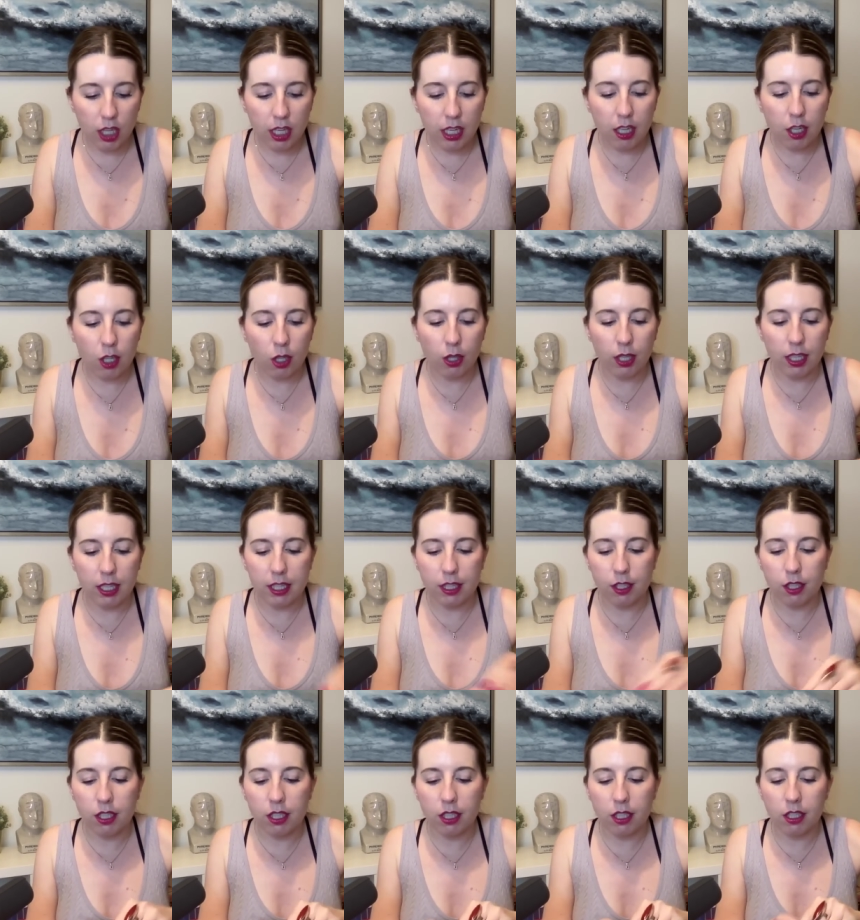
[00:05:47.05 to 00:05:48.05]
here
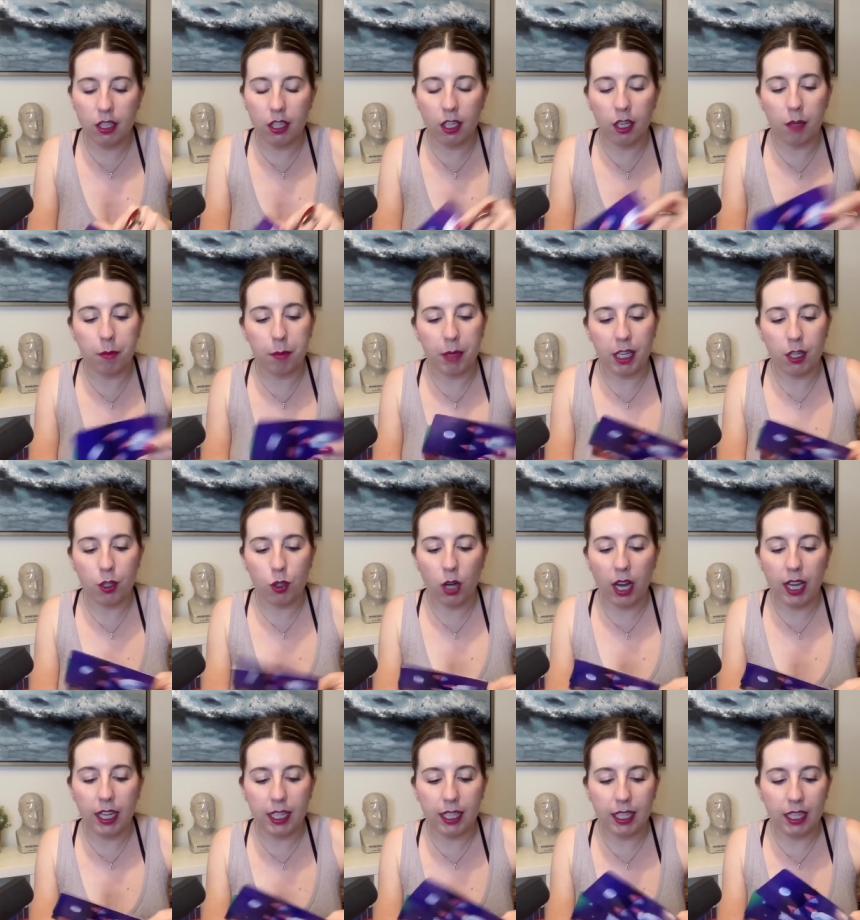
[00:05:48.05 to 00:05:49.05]
is going to be to
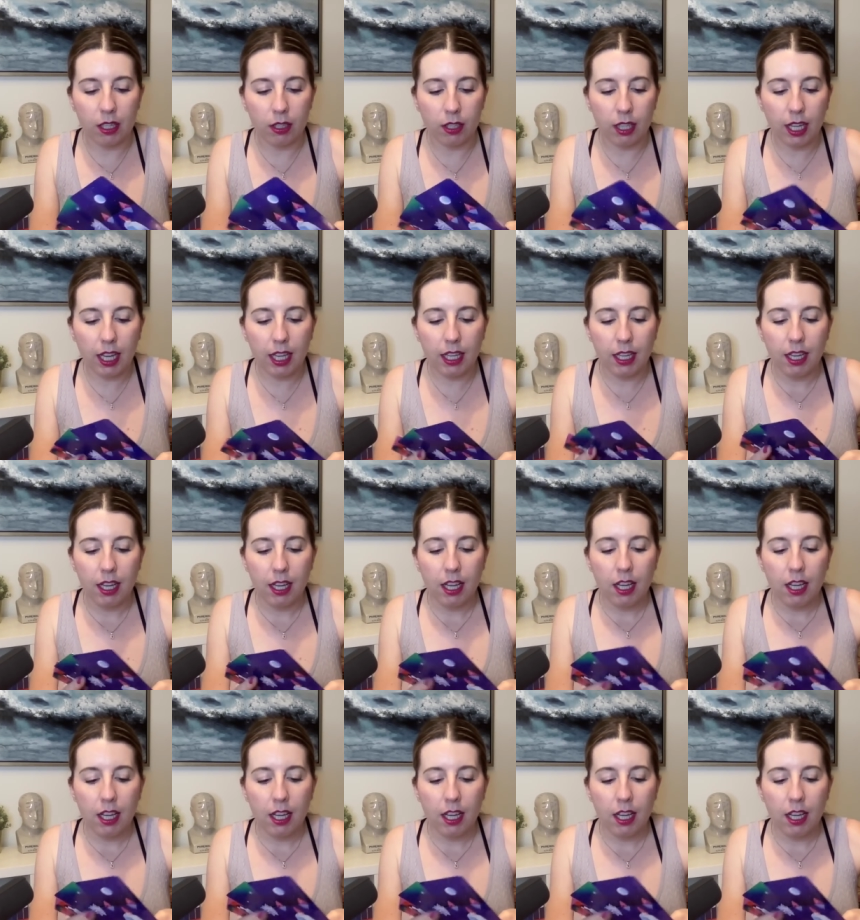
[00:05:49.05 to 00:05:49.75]
try to heal it